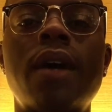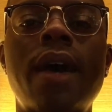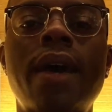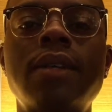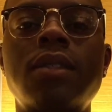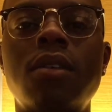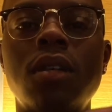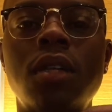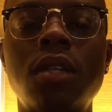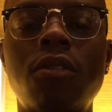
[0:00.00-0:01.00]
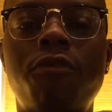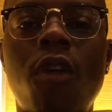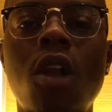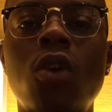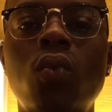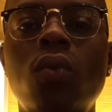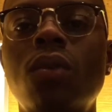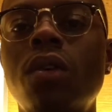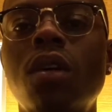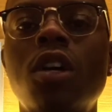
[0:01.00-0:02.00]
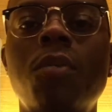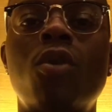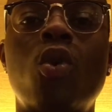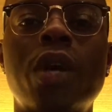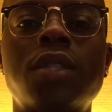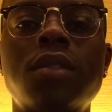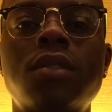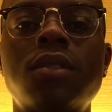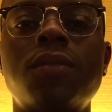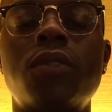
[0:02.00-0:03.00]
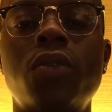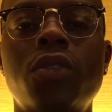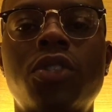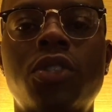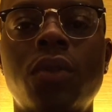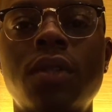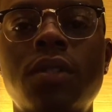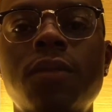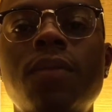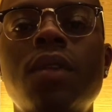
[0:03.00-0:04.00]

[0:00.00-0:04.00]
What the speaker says: ask good follow-up questions to your students